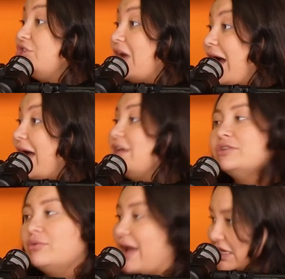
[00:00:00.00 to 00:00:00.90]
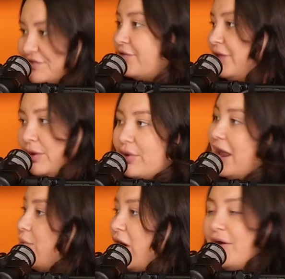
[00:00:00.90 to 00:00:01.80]
shy. I also don't ask for like what
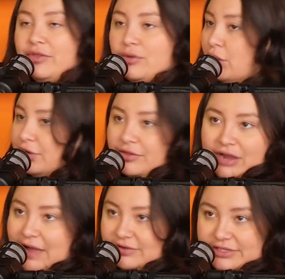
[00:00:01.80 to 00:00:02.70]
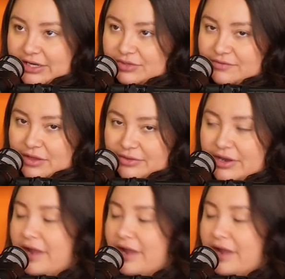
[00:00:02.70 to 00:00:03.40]
I want. Whole nother conversation for another